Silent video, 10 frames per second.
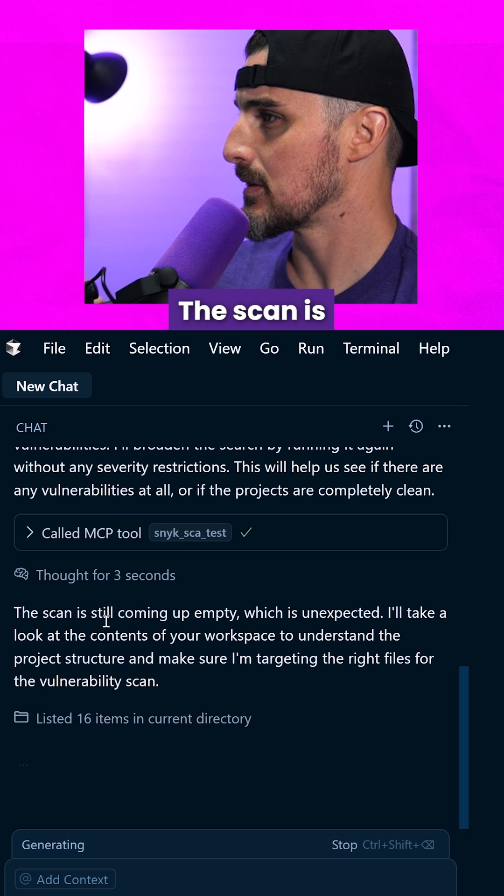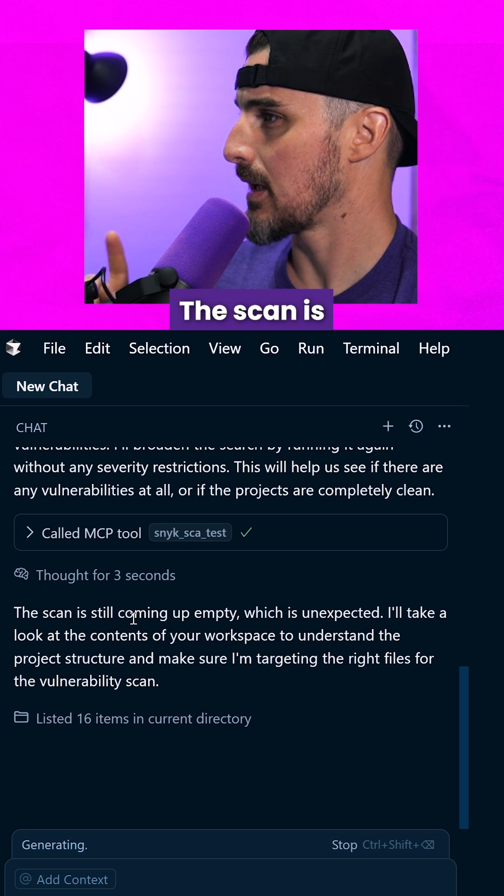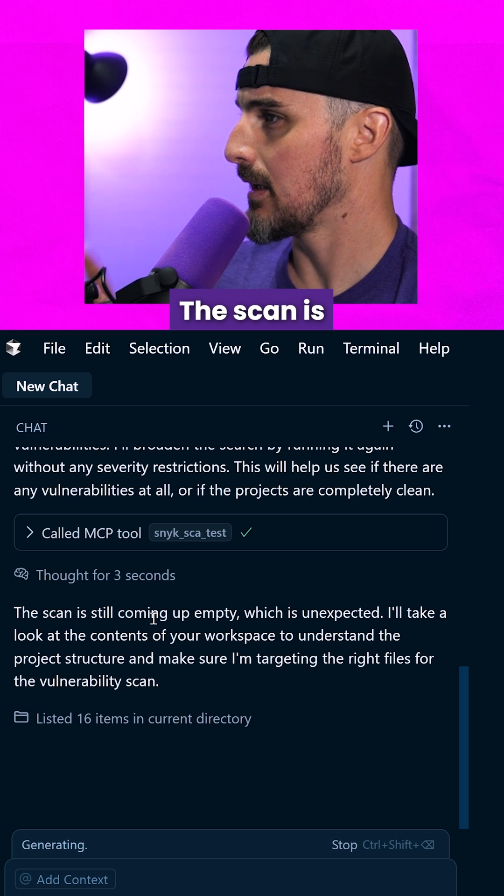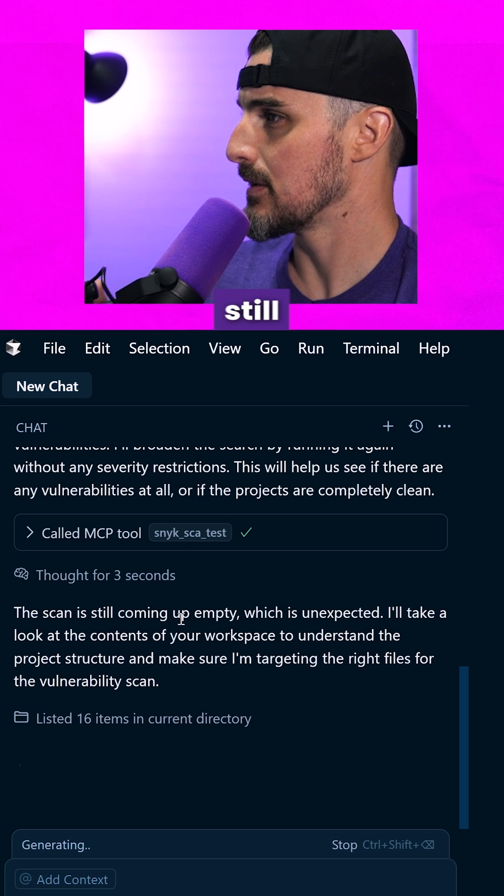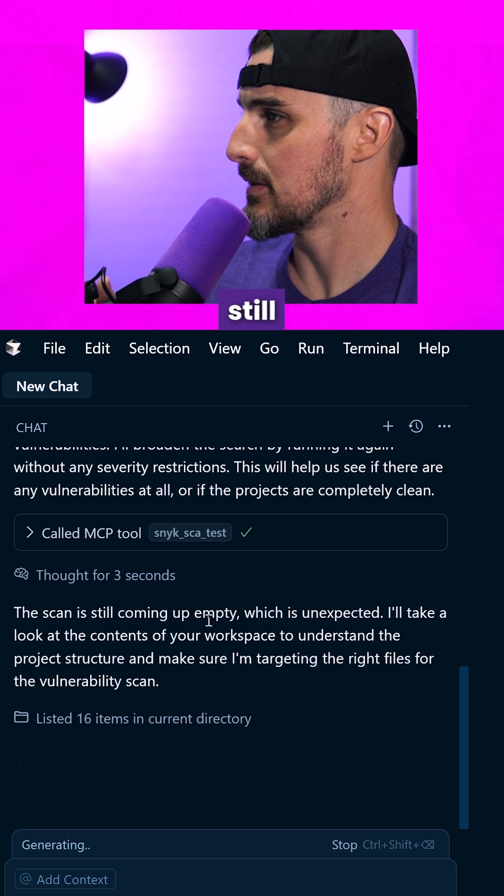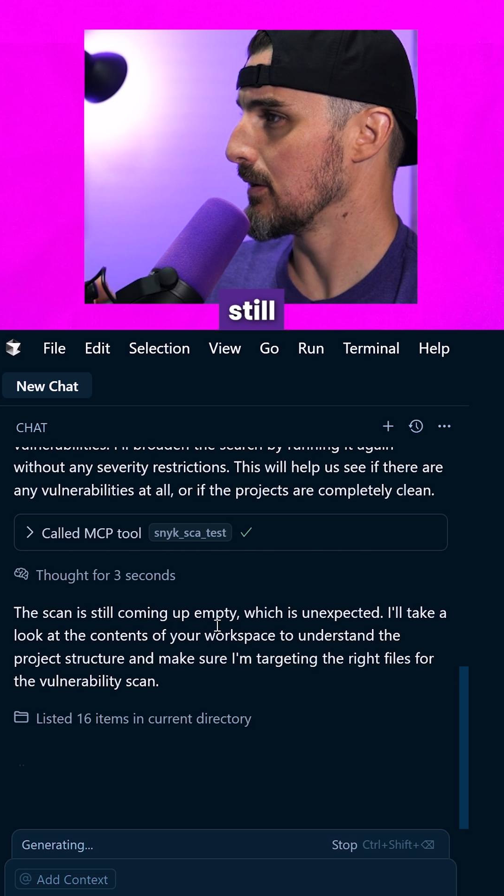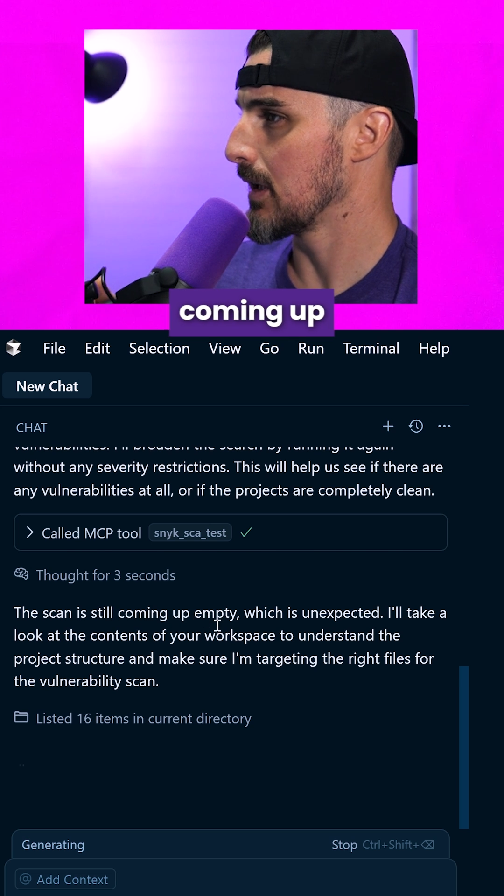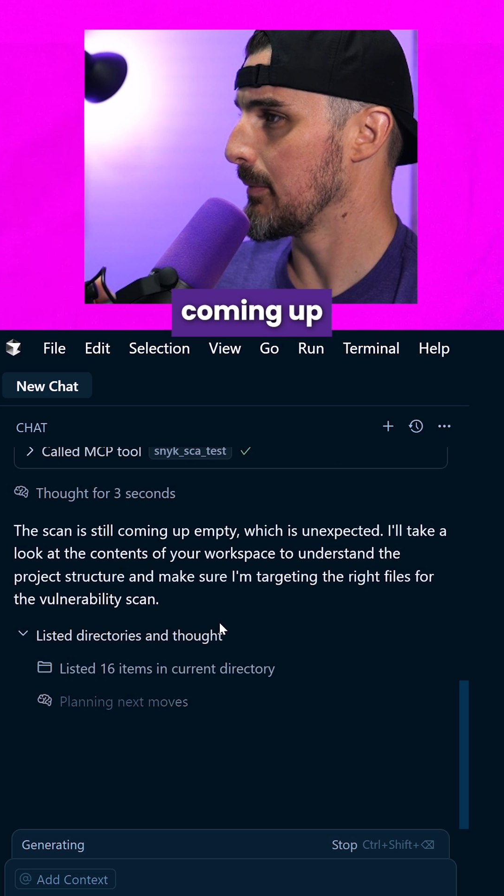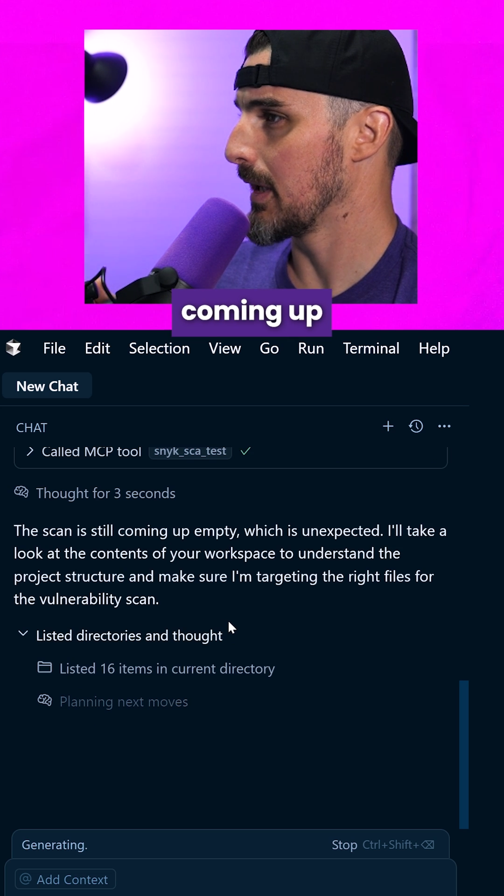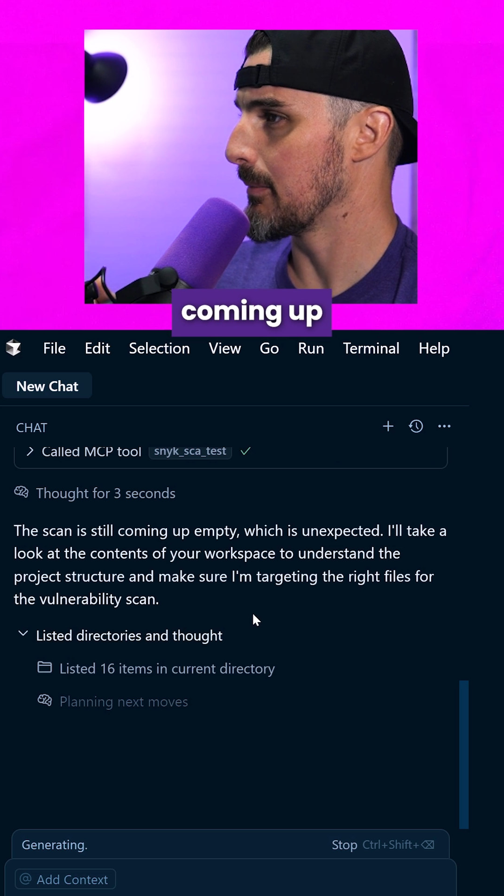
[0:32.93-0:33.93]
The scan is still
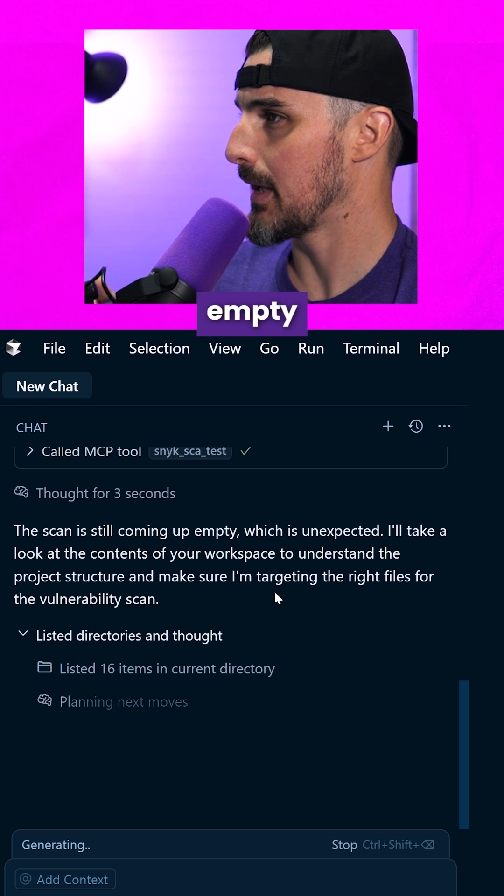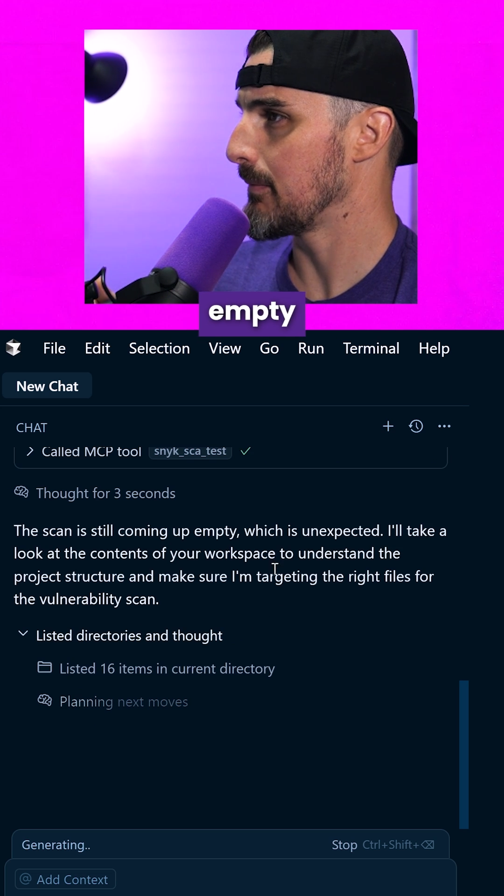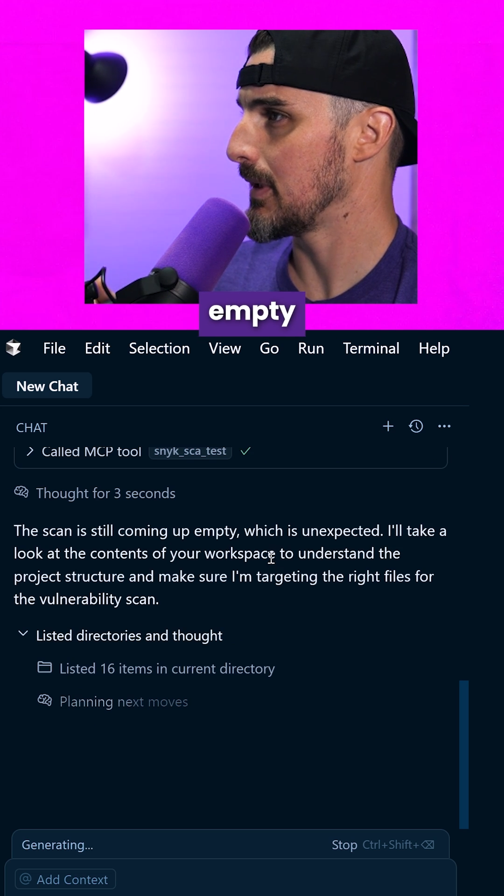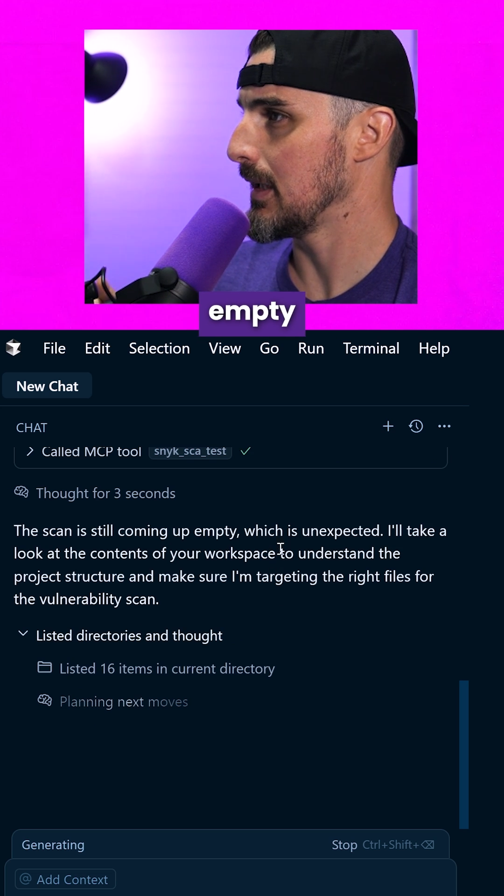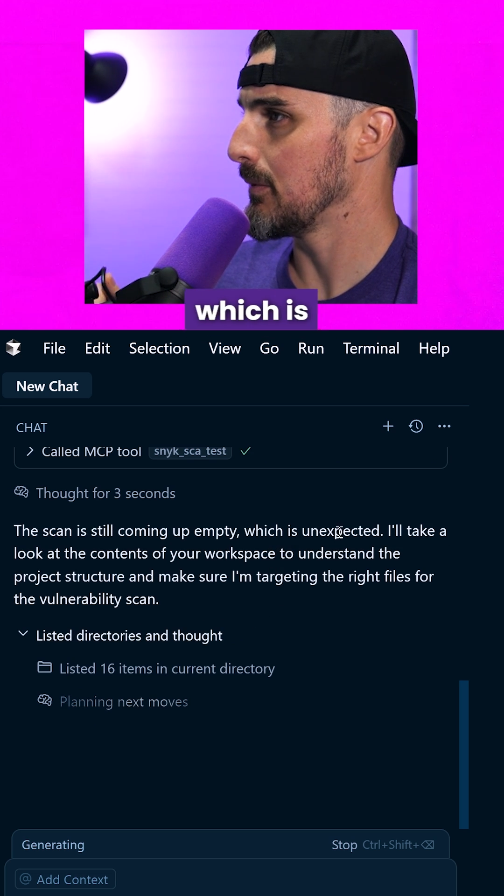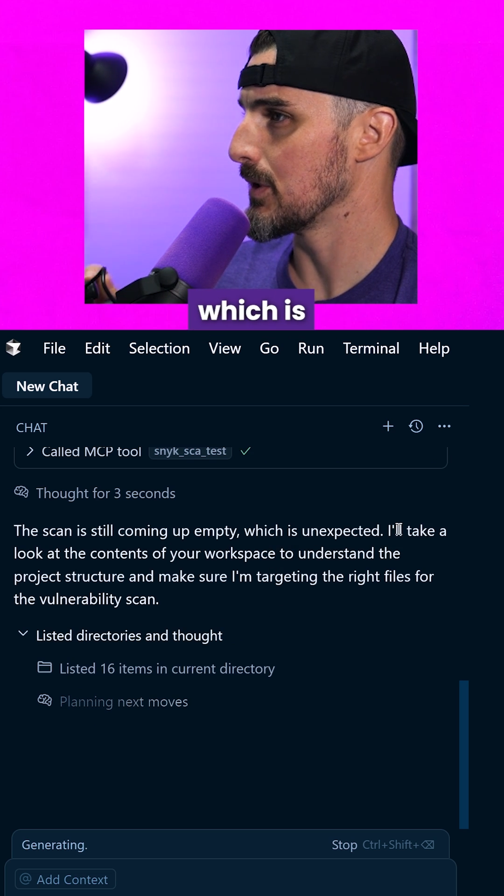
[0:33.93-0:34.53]
coming up empty,